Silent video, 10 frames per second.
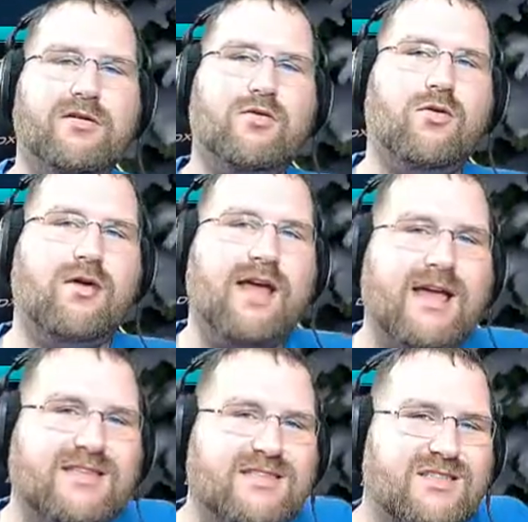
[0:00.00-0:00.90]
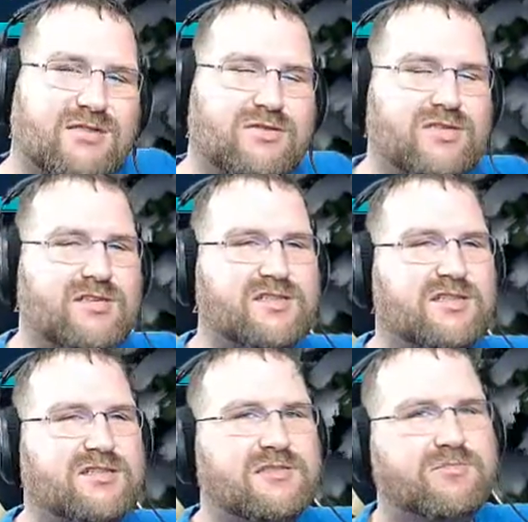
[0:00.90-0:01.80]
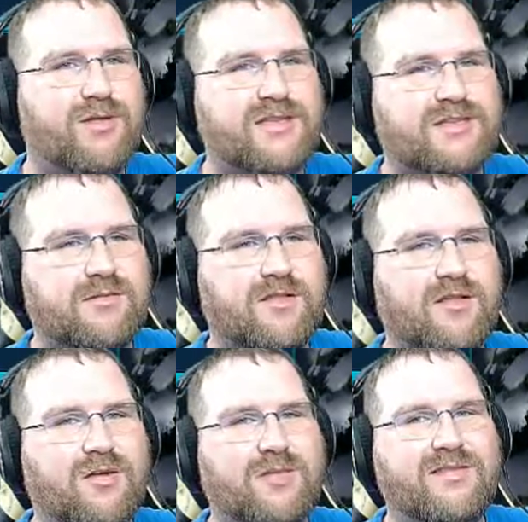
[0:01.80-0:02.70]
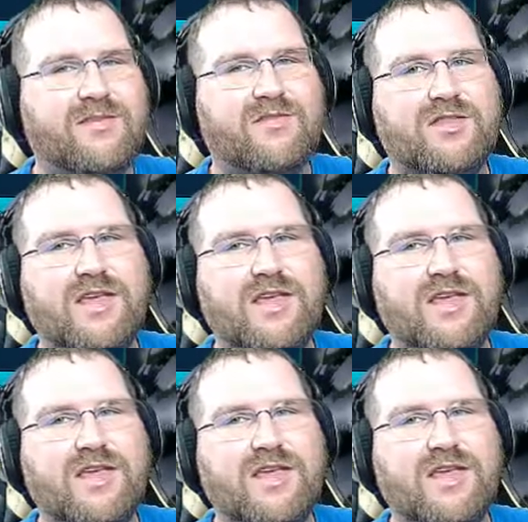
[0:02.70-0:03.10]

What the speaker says: or a Zeus just to play something a little bit different.